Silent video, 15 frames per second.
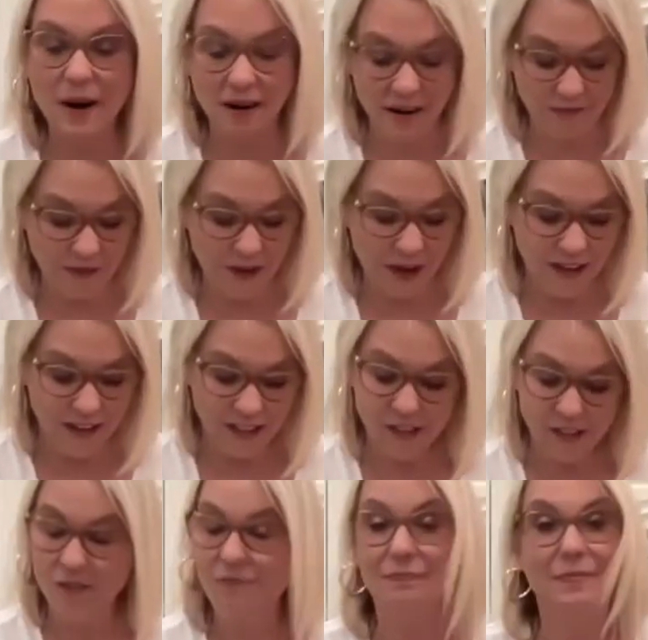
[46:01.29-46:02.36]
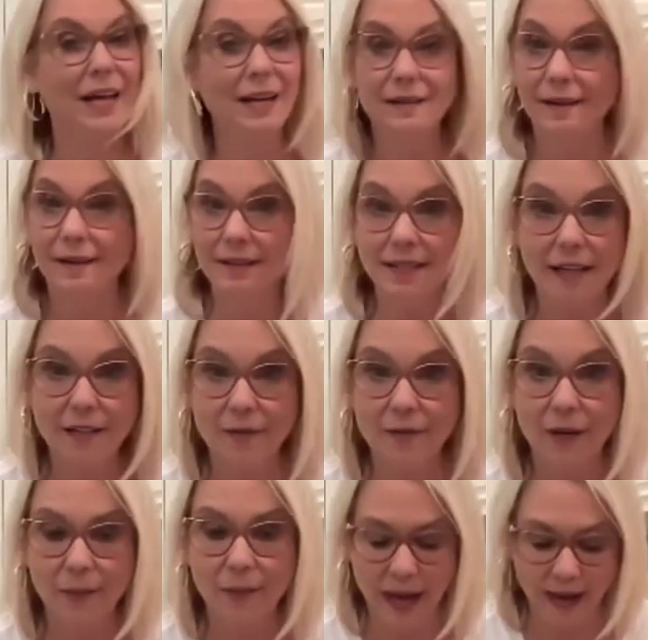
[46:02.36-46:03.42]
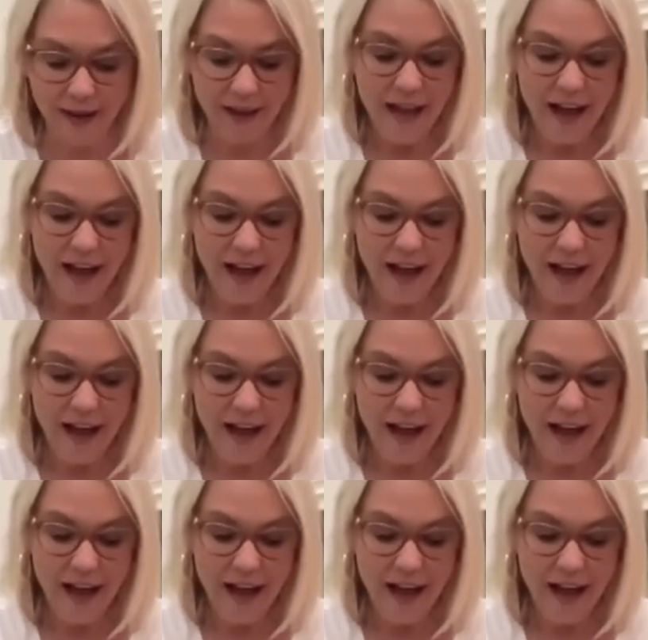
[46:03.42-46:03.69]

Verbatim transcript: and if not, just get a decorator bag.